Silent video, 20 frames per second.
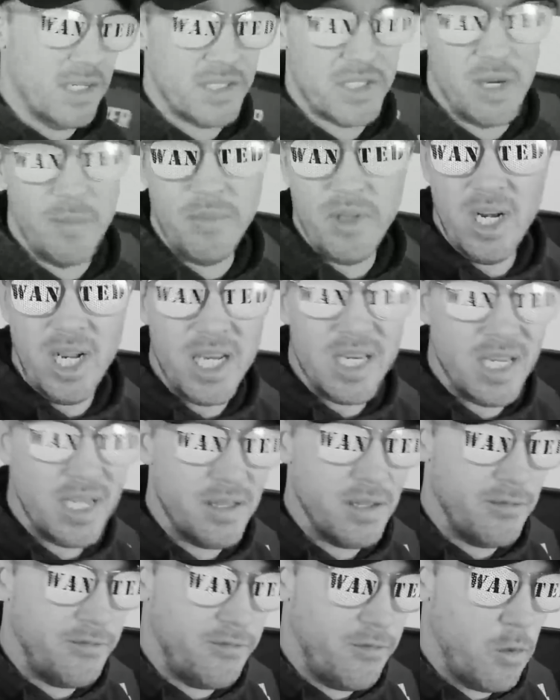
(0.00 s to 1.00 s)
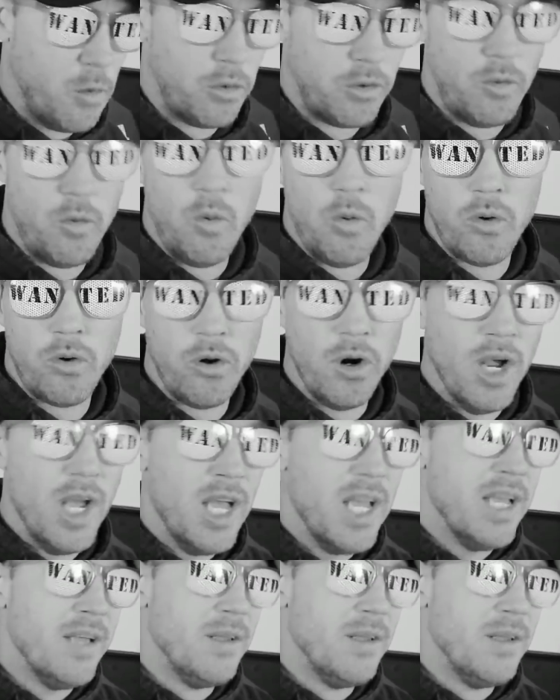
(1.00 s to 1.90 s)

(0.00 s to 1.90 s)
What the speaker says: something he did in the fourth quarter.